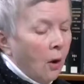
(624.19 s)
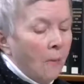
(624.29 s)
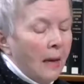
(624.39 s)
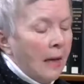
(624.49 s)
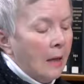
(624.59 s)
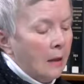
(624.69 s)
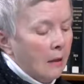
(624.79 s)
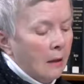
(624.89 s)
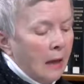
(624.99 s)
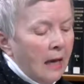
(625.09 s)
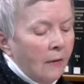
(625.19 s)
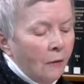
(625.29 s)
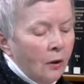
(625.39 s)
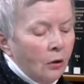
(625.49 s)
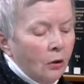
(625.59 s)
Amanda, if
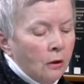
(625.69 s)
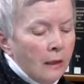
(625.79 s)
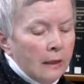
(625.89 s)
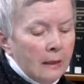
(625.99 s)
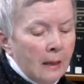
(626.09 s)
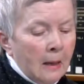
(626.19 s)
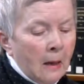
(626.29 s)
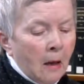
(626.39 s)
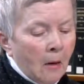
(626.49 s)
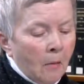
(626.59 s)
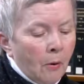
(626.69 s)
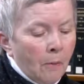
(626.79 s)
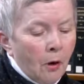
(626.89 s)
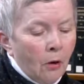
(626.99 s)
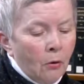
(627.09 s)
we looked at
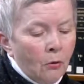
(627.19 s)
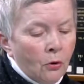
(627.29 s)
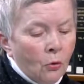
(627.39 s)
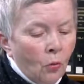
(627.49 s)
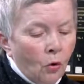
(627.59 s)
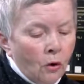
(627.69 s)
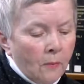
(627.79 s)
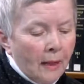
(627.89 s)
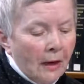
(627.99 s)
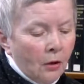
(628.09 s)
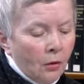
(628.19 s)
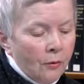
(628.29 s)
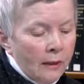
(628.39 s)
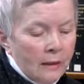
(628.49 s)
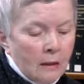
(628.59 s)
proposed ward
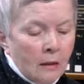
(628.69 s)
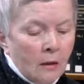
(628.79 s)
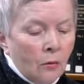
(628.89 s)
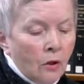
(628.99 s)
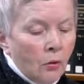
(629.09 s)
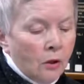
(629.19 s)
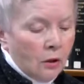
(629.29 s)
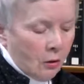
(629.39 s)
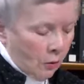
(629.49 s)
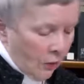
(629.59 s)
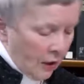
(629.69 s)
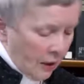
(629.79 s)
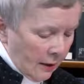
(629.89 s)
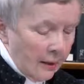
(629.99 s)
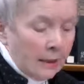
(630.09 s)
boundaries, which was
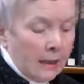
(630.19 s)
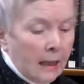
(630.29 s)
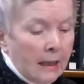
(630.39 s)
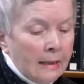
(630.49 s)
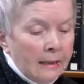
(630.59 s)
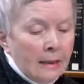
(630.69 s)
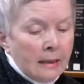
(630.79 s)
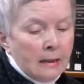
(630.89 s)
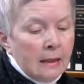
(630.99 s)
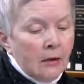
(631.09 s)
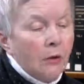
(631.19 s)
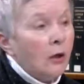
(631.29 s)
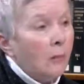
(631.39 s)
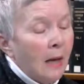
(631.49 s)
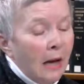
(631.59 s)
originally slide 6 here
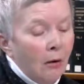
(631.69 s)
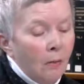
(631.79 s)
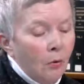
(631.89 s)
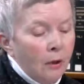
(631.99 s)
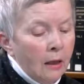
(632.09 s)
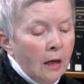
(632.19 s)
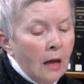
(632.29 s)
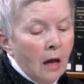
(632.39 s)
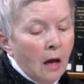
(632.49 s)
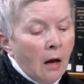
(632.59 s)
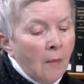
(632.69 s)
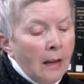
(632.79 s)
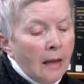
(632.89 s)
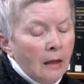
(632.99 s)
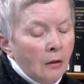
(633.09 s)
on your PowerPoint,
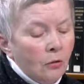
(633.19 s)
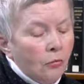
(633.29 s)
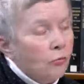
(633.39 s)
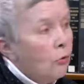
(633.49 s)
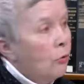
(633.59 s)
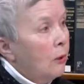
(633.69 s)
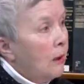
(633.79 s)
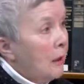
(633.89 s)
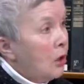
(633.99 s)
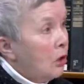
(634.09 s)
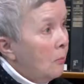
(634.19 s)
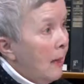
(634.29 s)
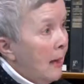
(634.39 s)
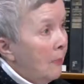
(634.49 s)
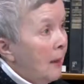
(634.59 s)
Amanda drew an initial
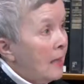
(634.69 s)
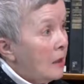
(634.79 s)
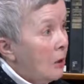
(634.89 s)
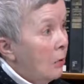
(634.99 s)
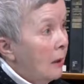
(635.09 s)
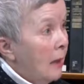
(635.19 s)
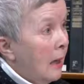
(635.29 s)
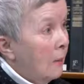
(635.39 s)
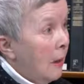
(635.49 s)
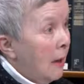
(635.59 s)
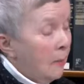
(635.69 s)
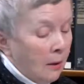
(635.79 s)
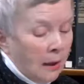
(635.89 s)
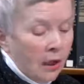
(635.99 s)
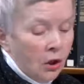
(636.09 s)
map based solely on
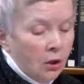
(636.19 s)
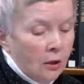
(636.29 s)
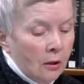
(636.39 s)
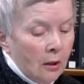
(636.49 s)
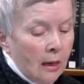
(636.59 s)
population